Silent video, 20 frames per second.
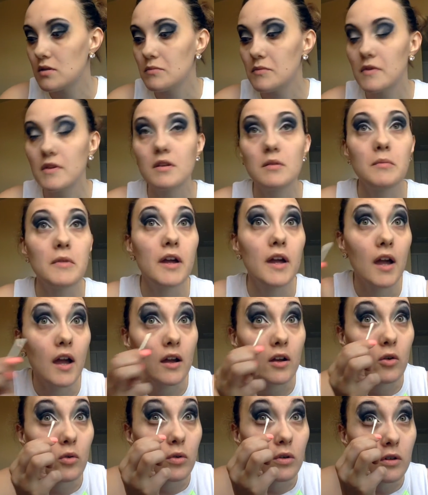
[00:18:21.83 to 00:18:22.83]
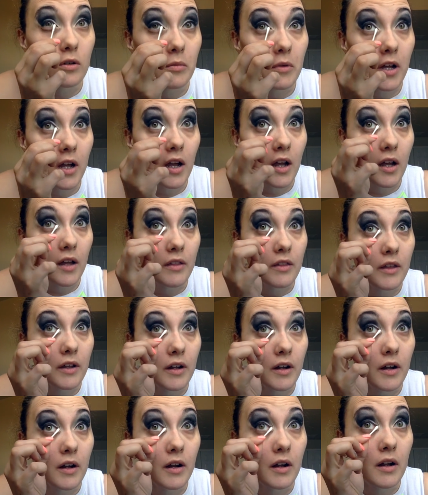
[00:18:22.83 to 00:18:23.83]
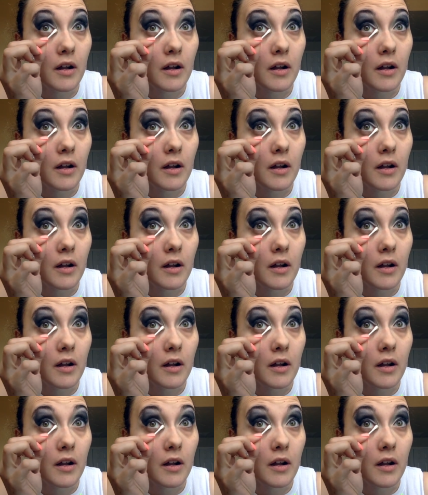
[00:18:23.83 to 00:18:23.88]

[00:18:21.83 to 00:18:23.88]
something in my corner of my eye there.